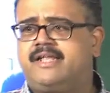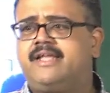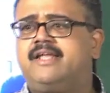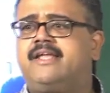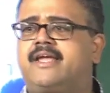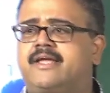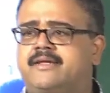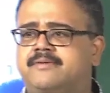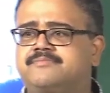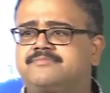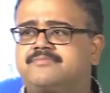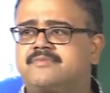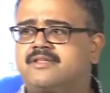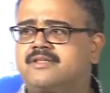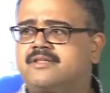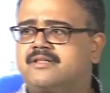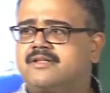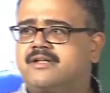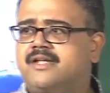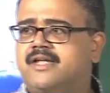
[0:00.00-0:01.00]
tk,
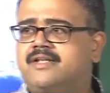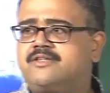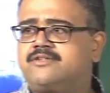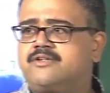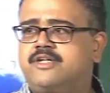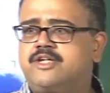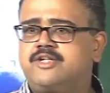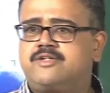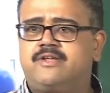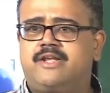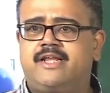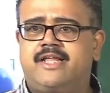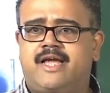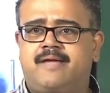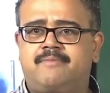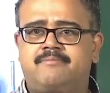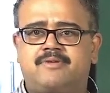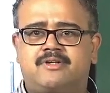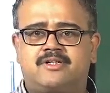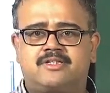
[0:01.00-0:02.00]
right. So usually
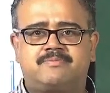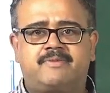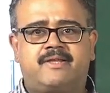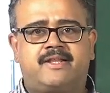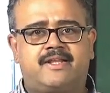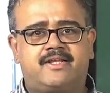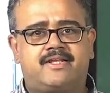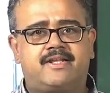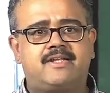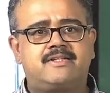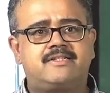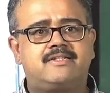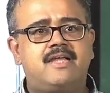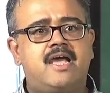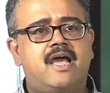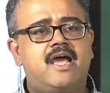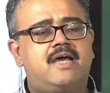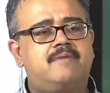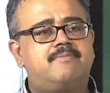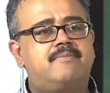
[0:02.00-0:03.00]
because my
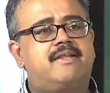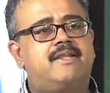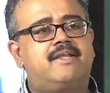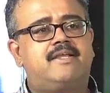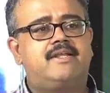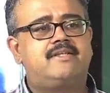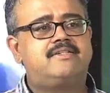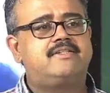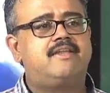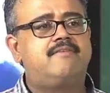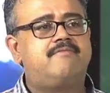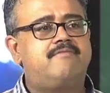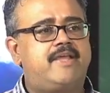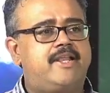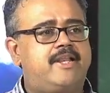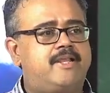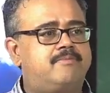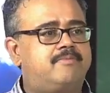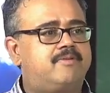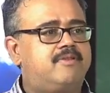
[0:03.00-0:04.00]
regression
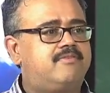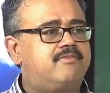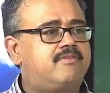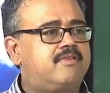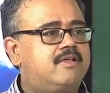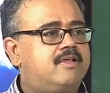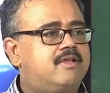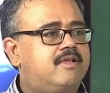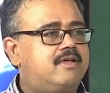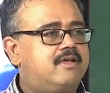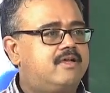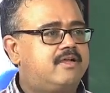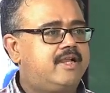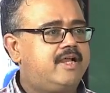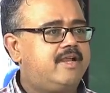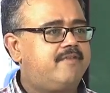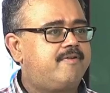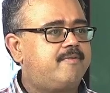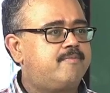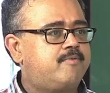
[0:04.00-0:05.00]
variables,
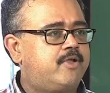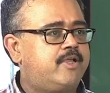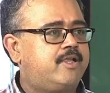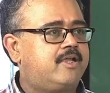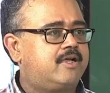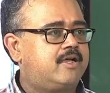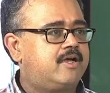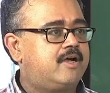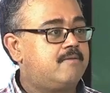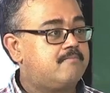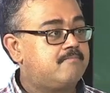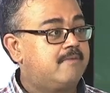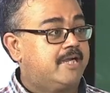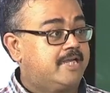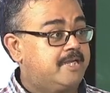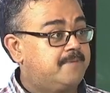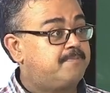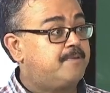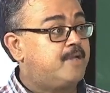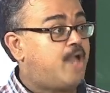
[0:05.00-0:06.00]
right, if I am doing
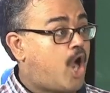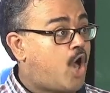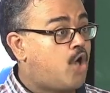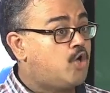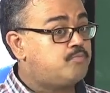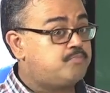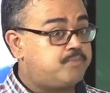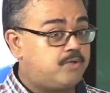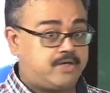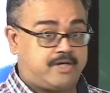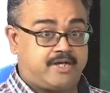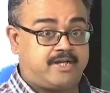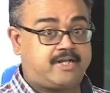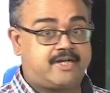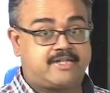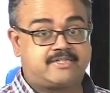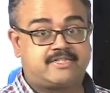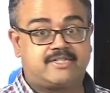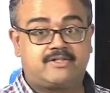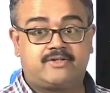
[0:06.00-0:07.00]
multiple output
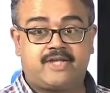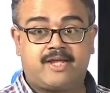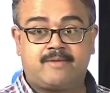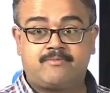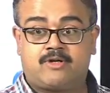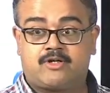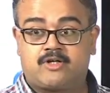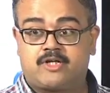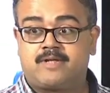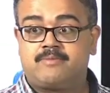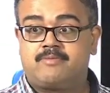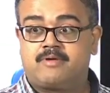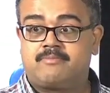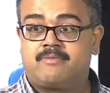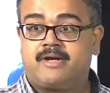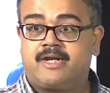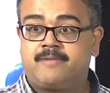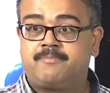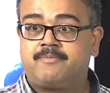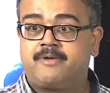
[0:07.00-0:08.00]
regression, okay, I am not talking about
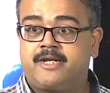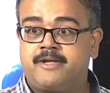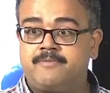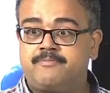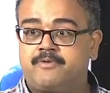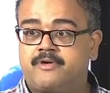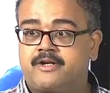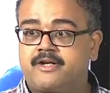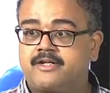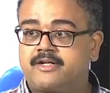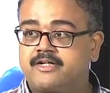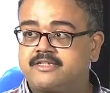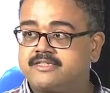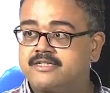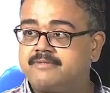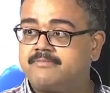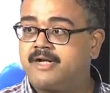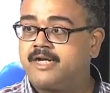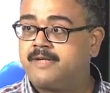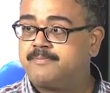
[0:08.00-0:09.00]
multiple input
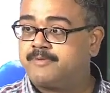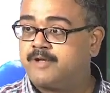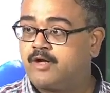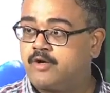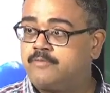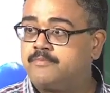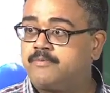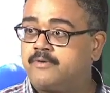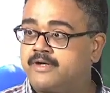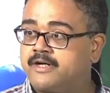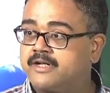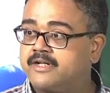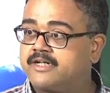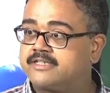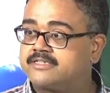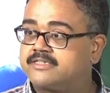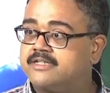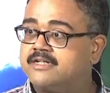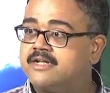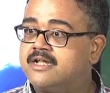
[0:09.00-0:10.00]
regression, multiple output
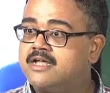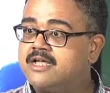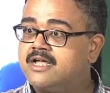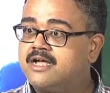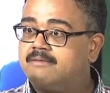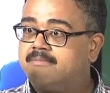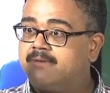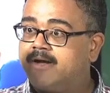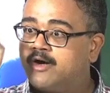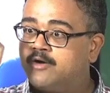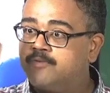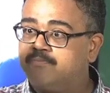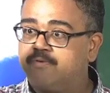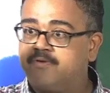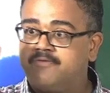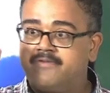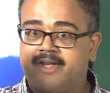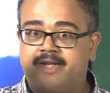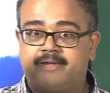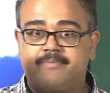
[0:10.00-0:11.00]
regression, my
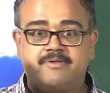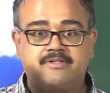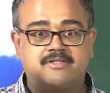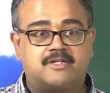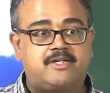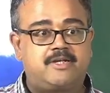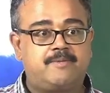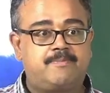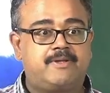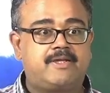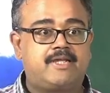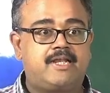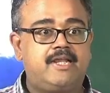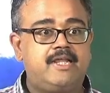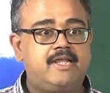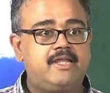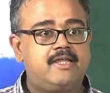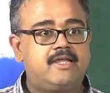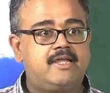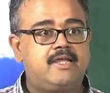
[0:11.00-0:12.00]
output variables are
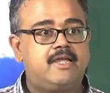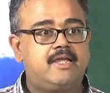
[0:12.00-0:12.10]
typically